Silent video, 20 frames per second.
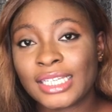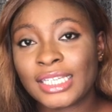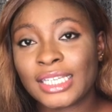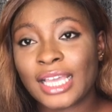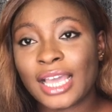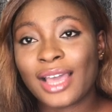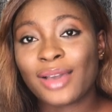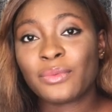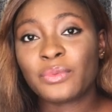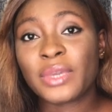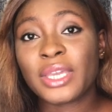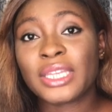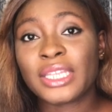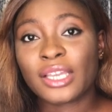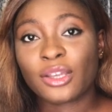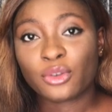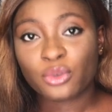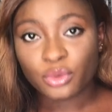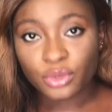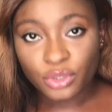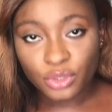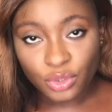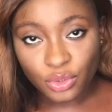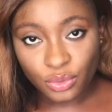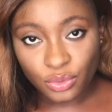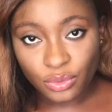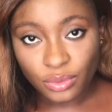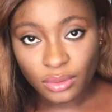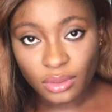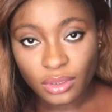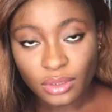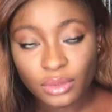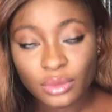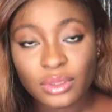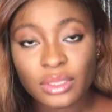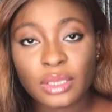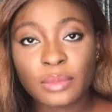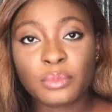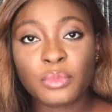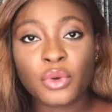and where they are going to. So
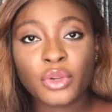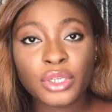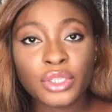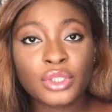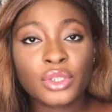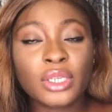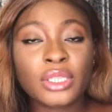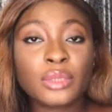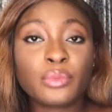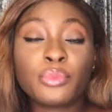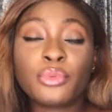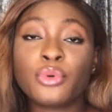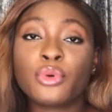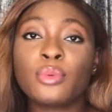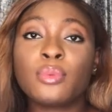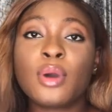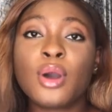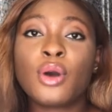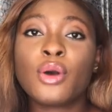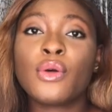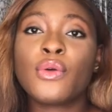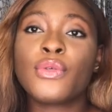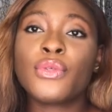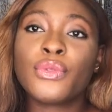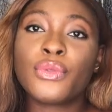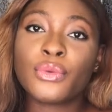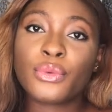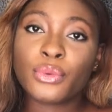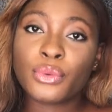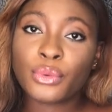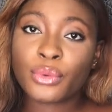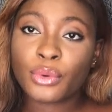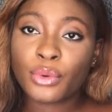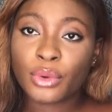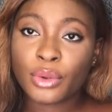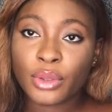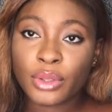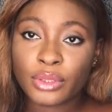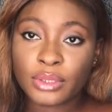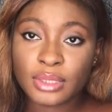they monitor the probe through
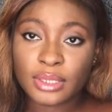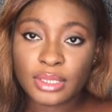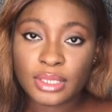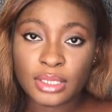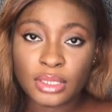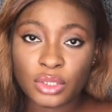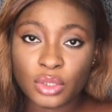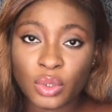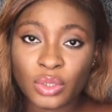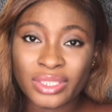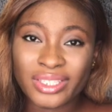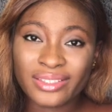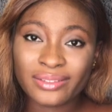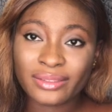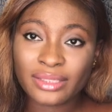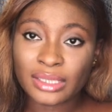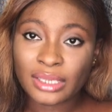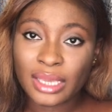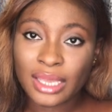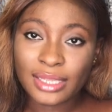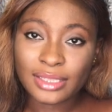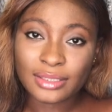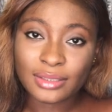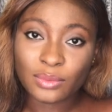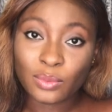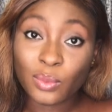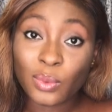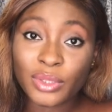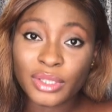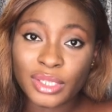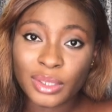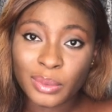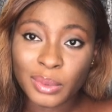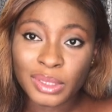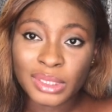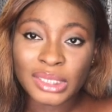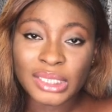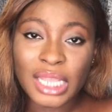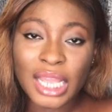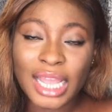these things until they get what they
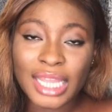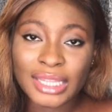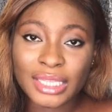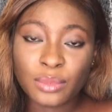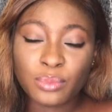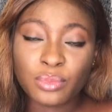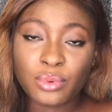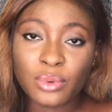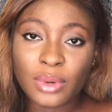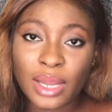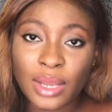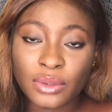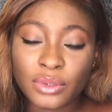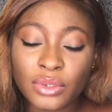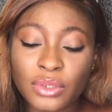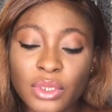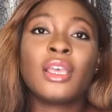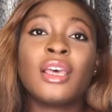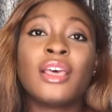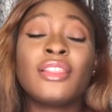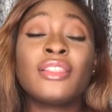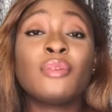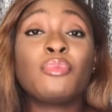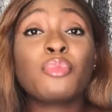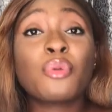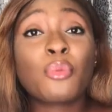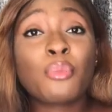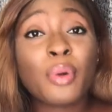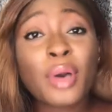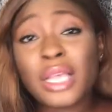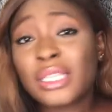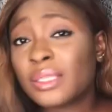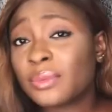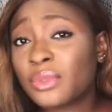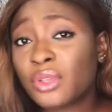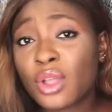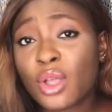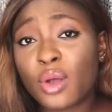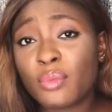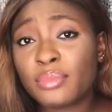want and they pull out. The possible
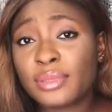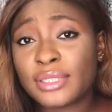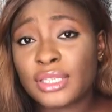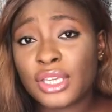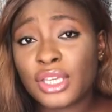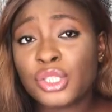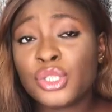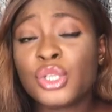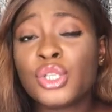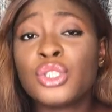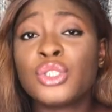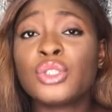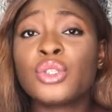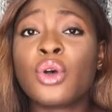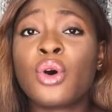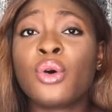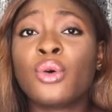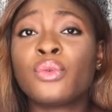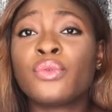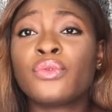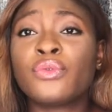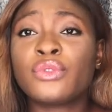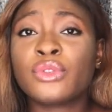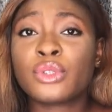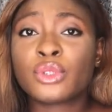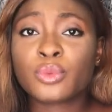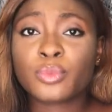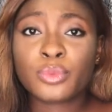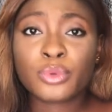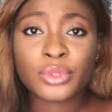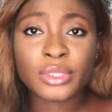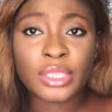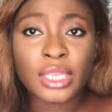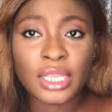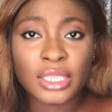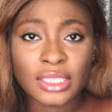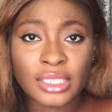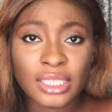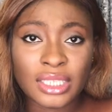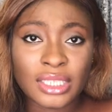complications of this
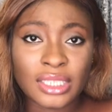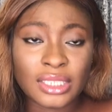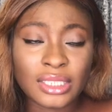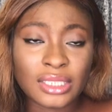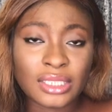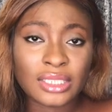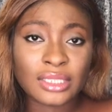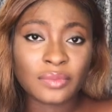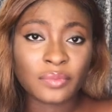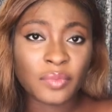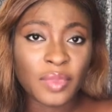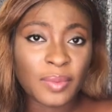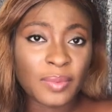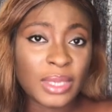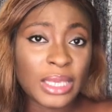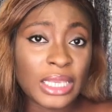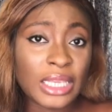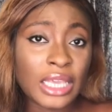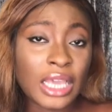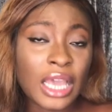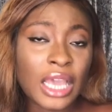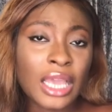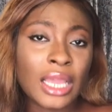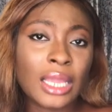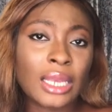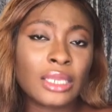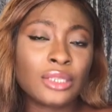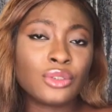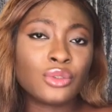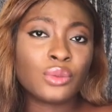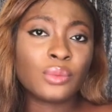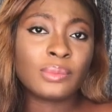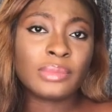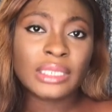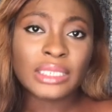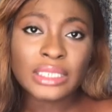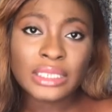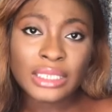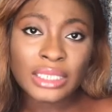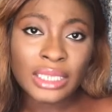process is maybe a little
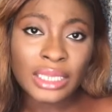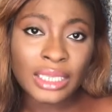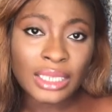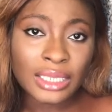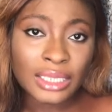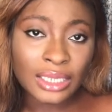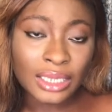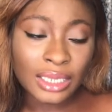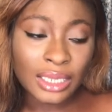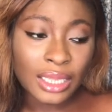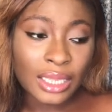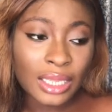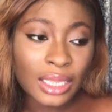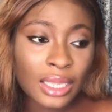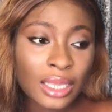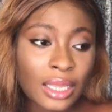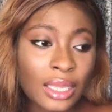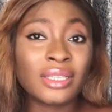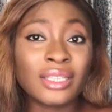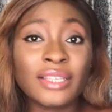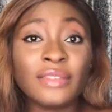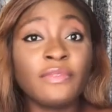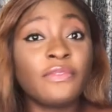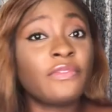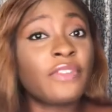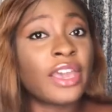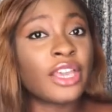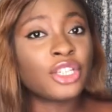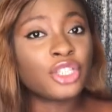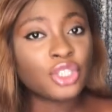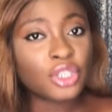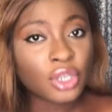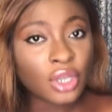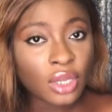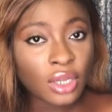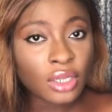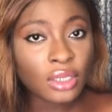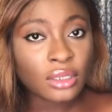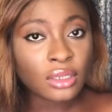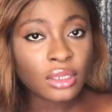bleeding,
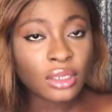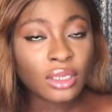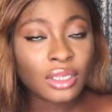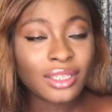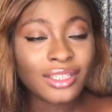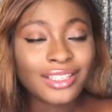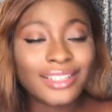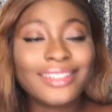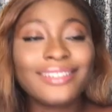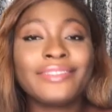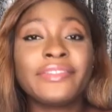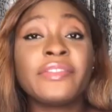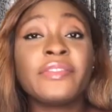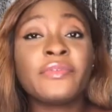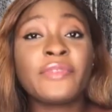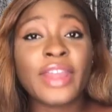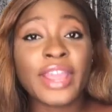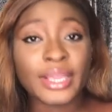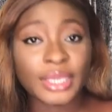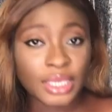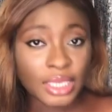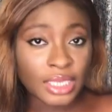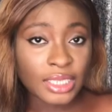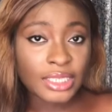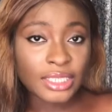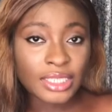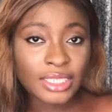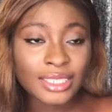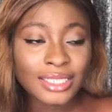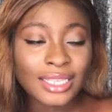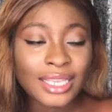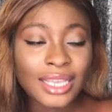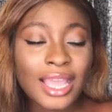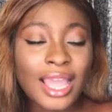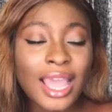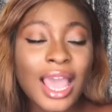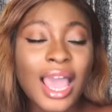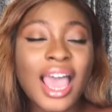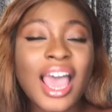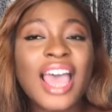infection in rare cases,
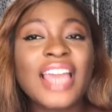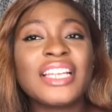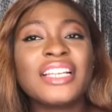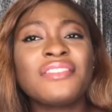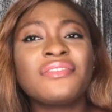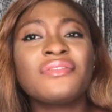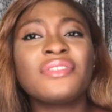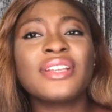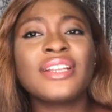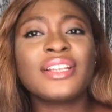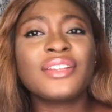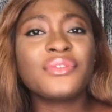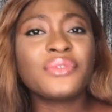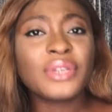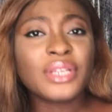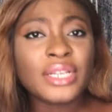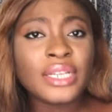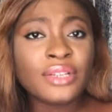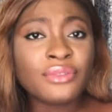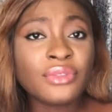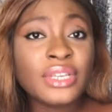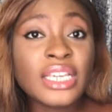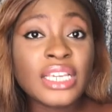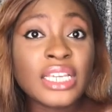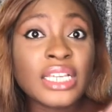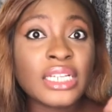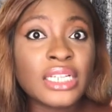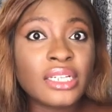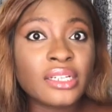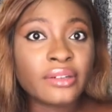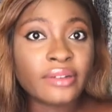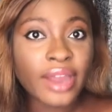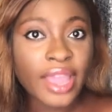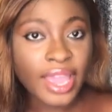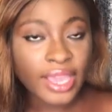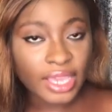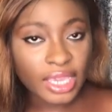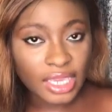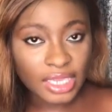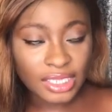and in really, really, really rare
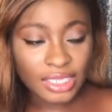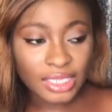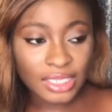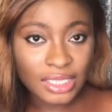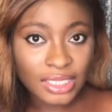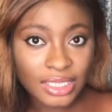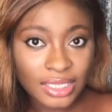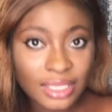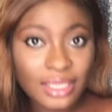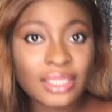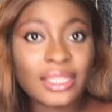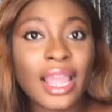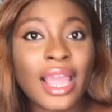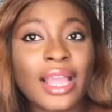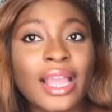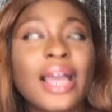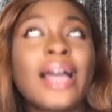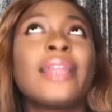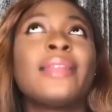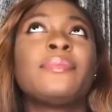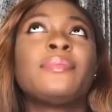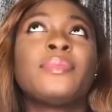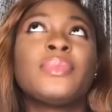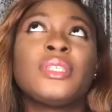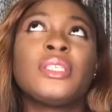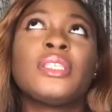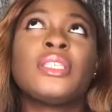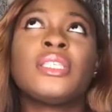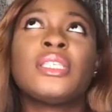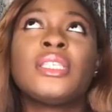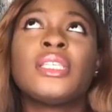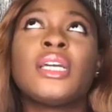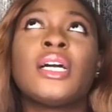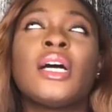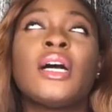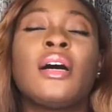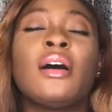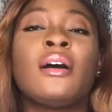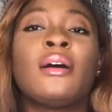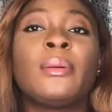cases there can
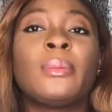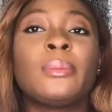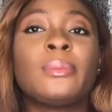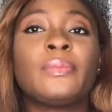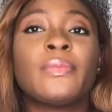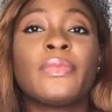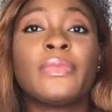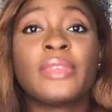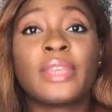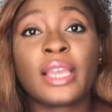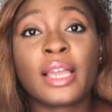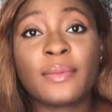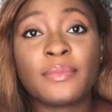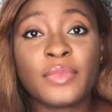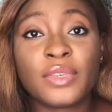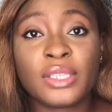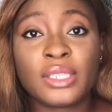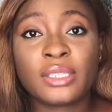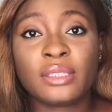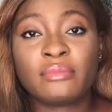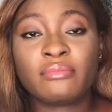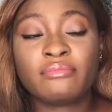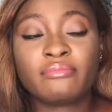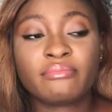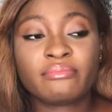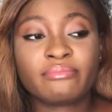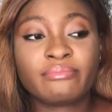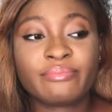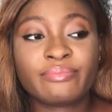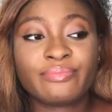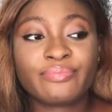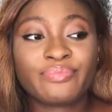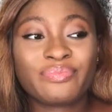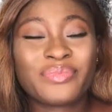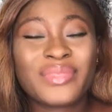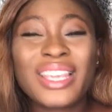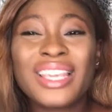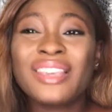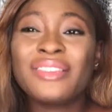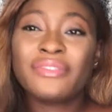be
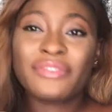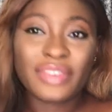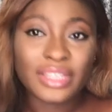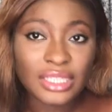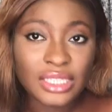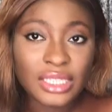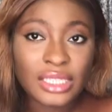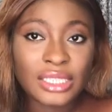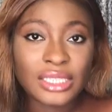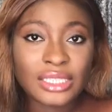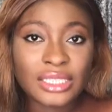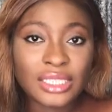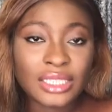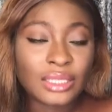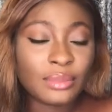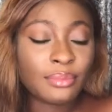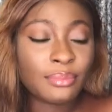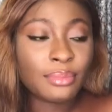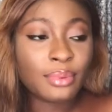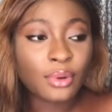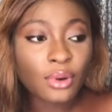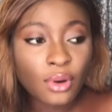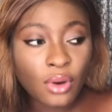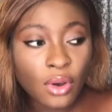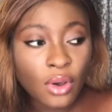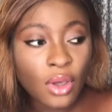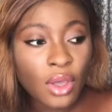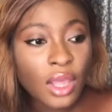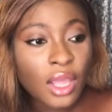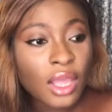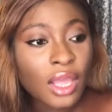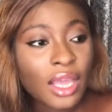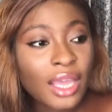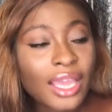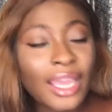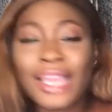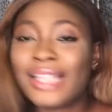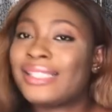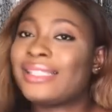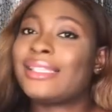infertility, or
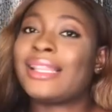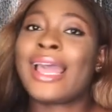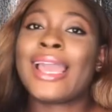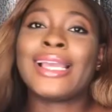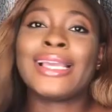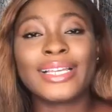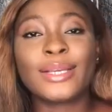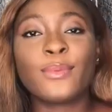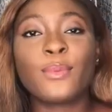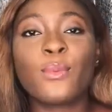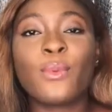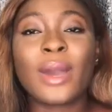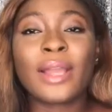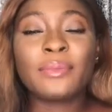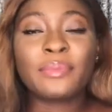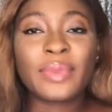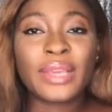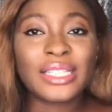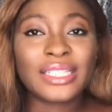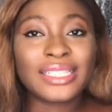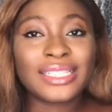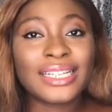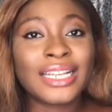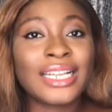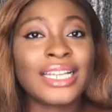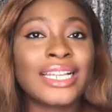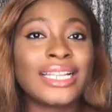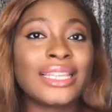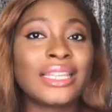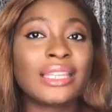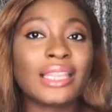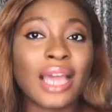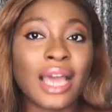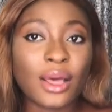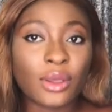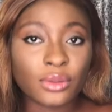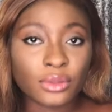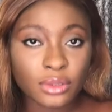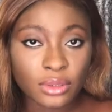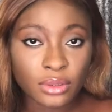it's like 1 person in
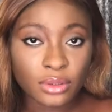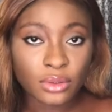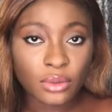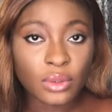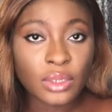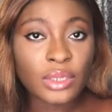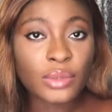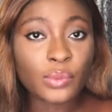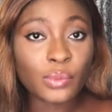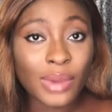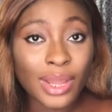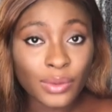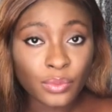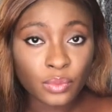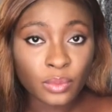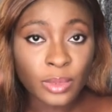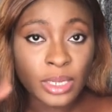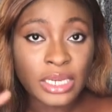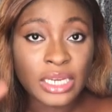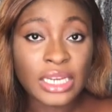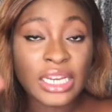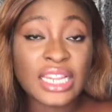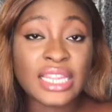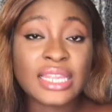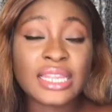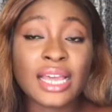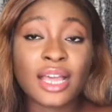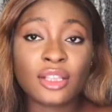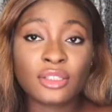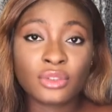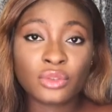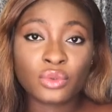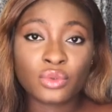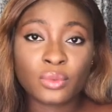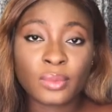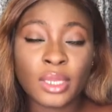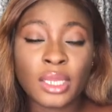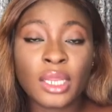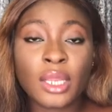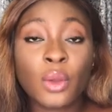1,000, only 1 woman in 1,000
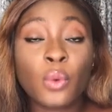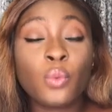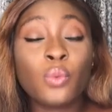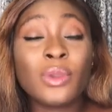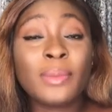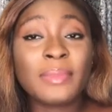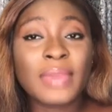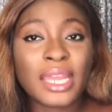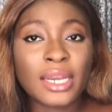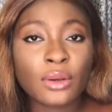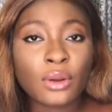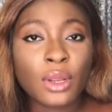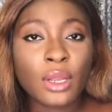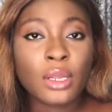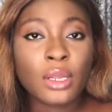women